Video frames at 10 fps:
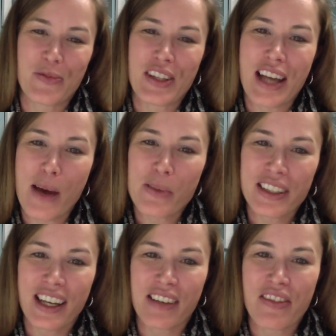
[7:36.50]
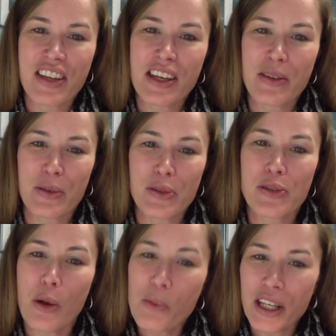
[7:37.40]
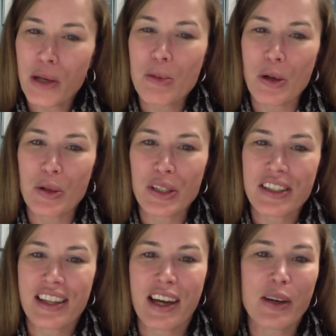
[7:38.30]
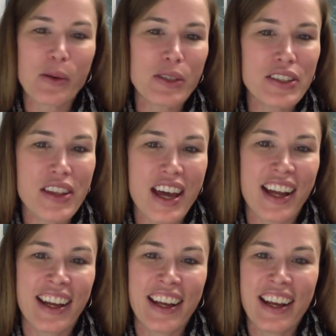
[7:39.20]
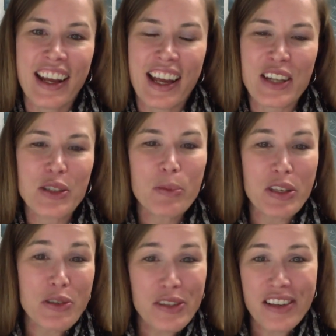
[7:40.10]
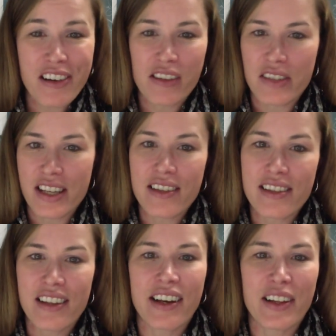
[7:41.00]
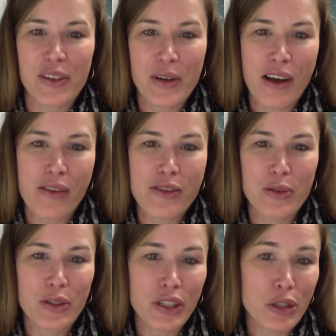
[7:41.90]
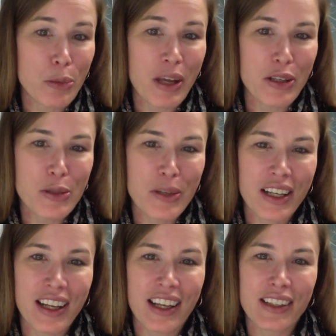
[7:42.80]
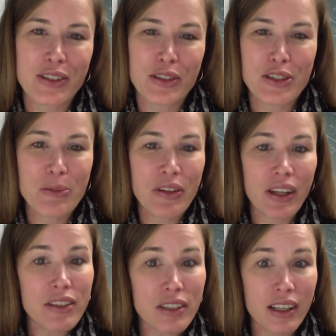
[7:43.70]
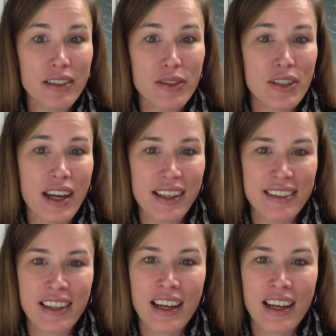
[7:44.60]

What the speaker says: topic, kind of thinking through so many components that go into that, and you'll be using all of these throughout strategic management and your simulation exercise,